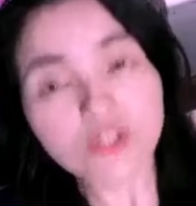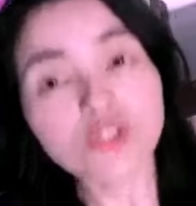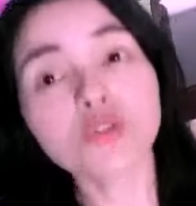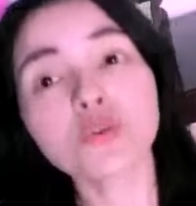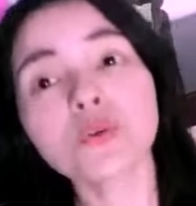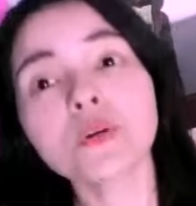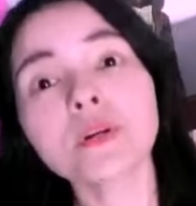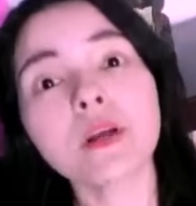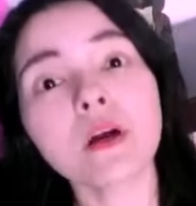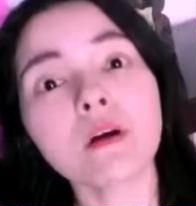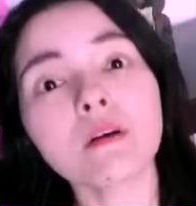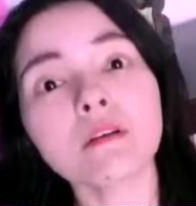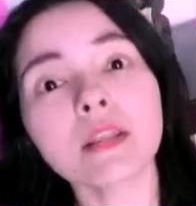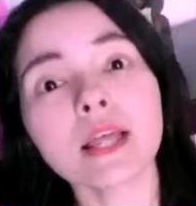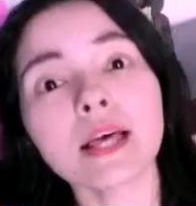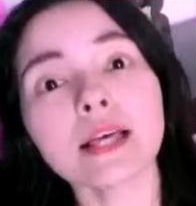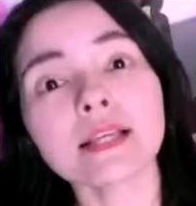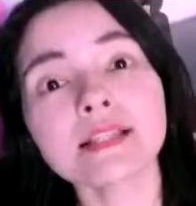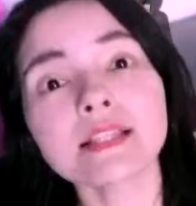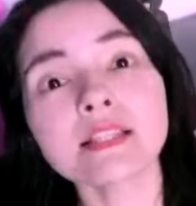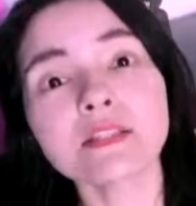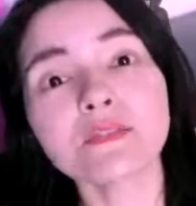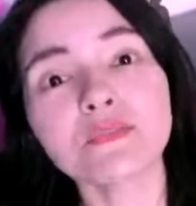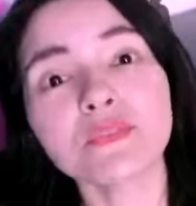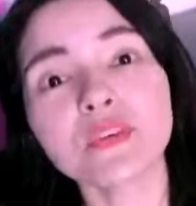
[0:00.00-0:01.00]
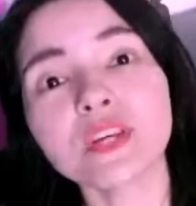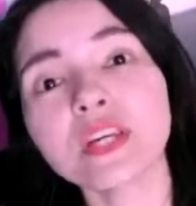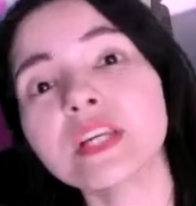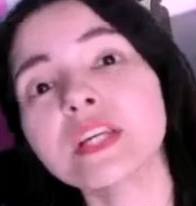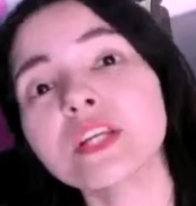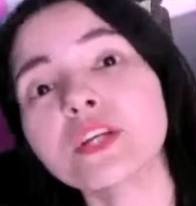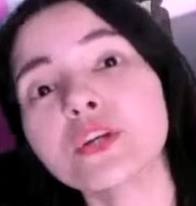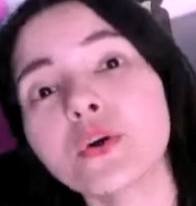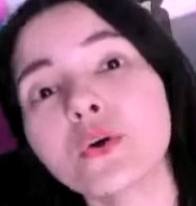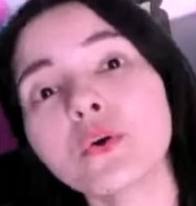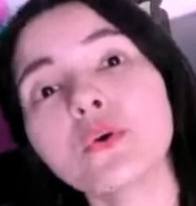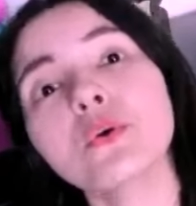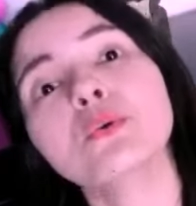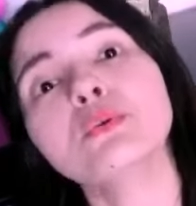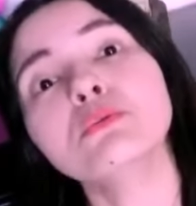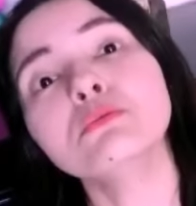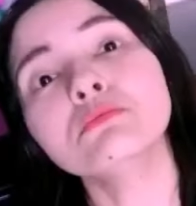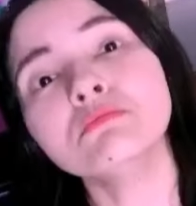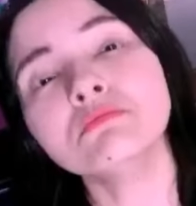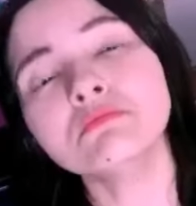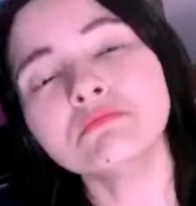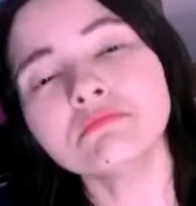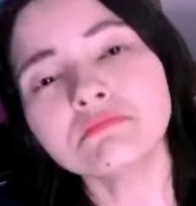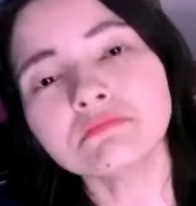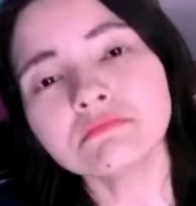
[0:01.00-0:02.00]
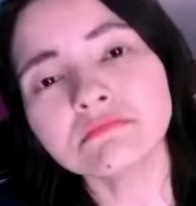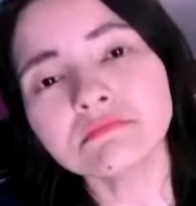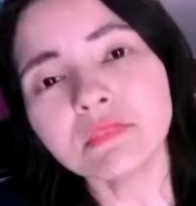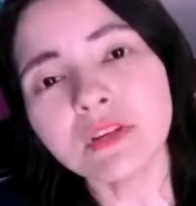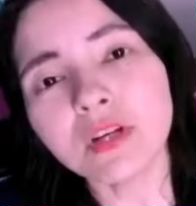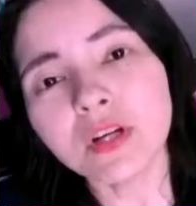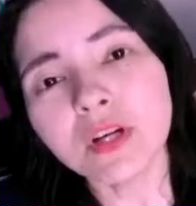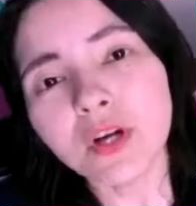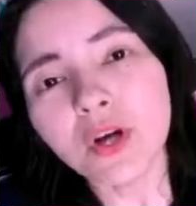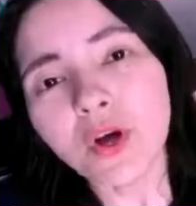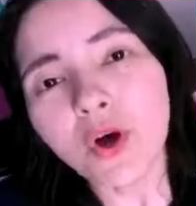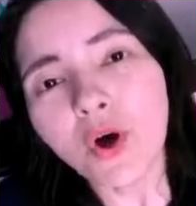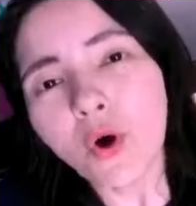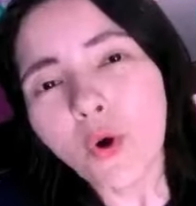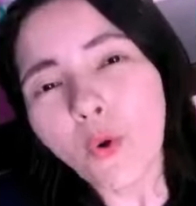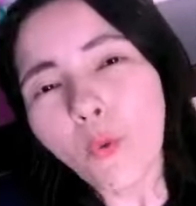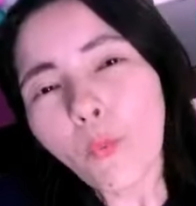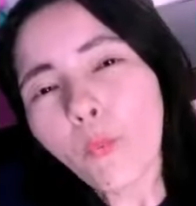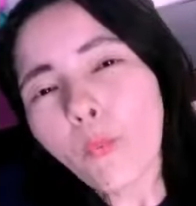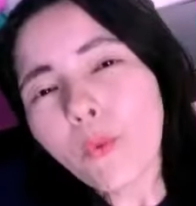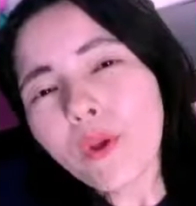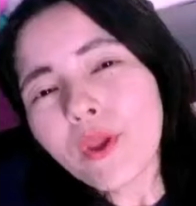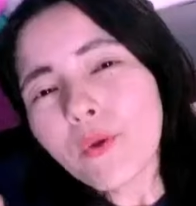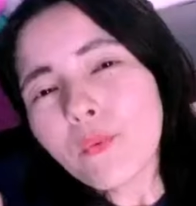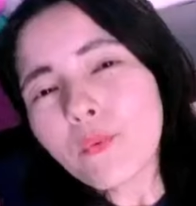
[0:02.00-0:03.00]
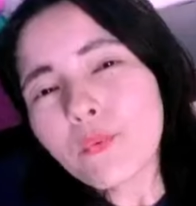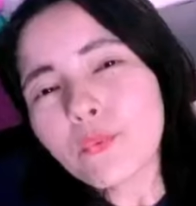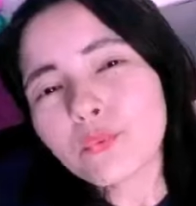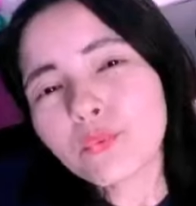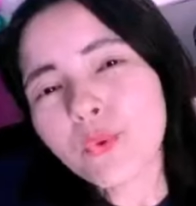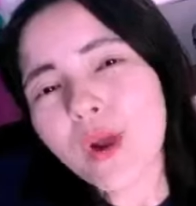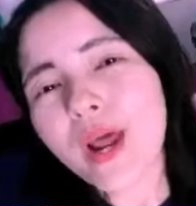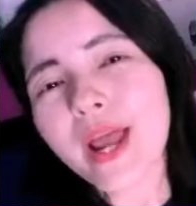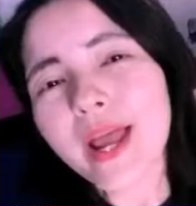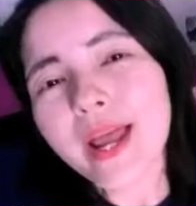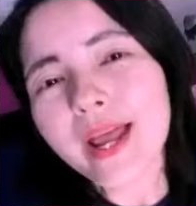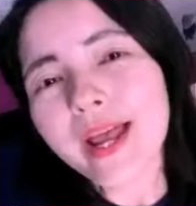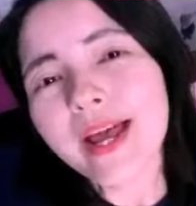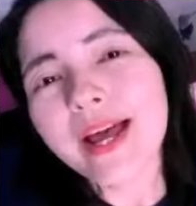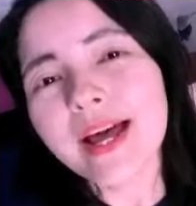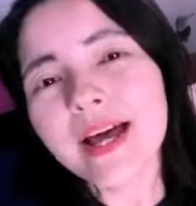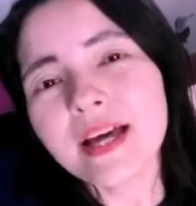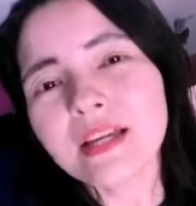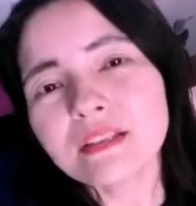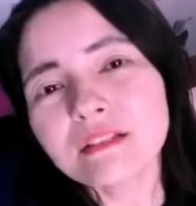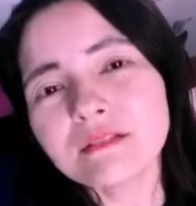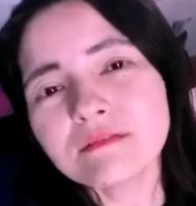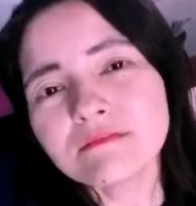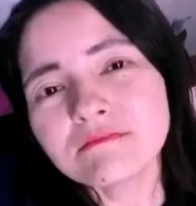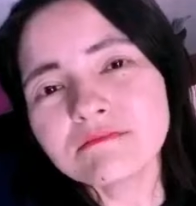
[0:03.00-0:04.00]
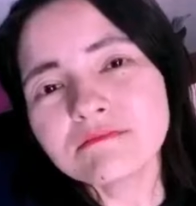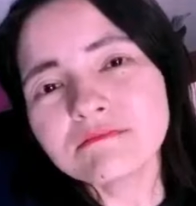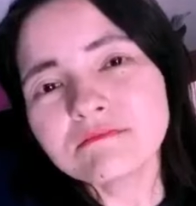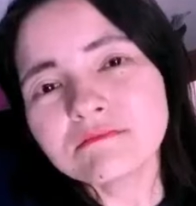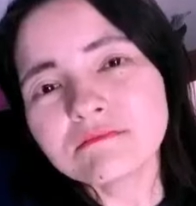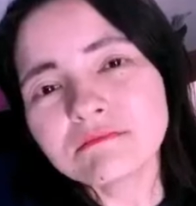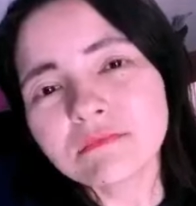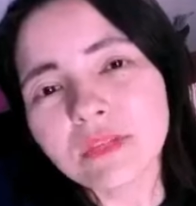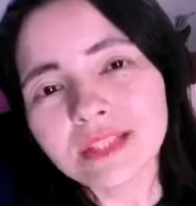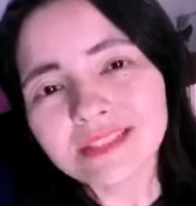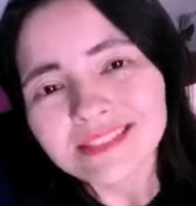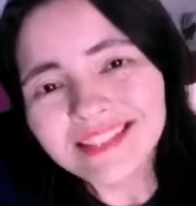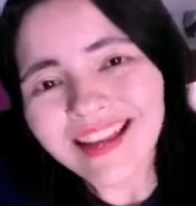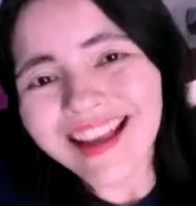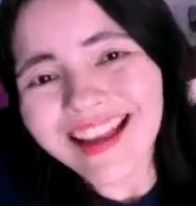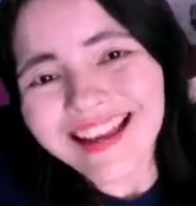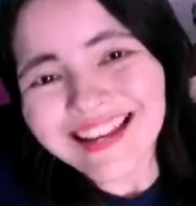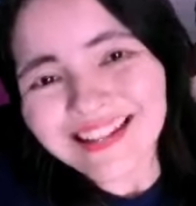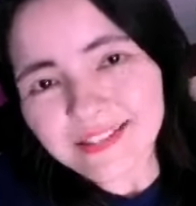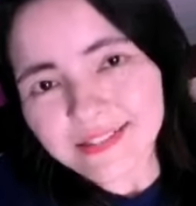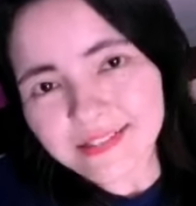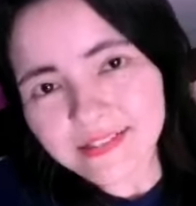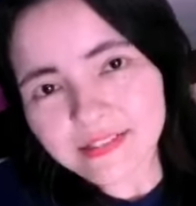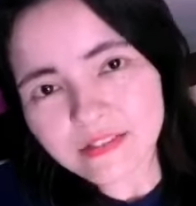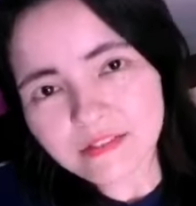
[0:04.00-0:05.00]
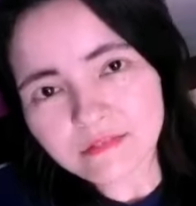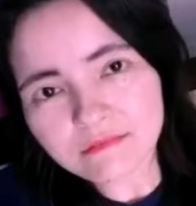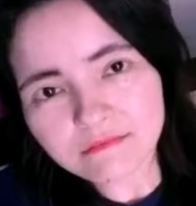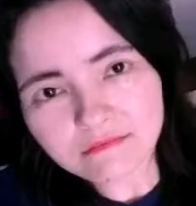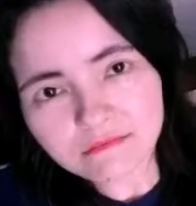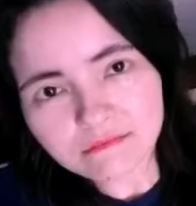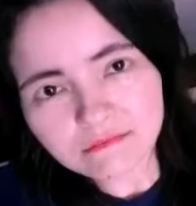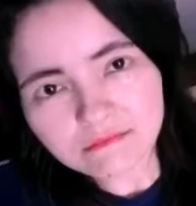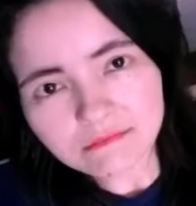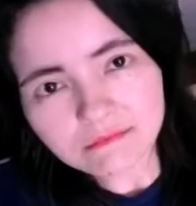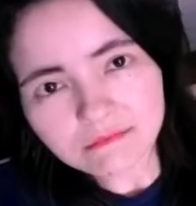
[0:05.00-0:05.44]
During our last video, we read a text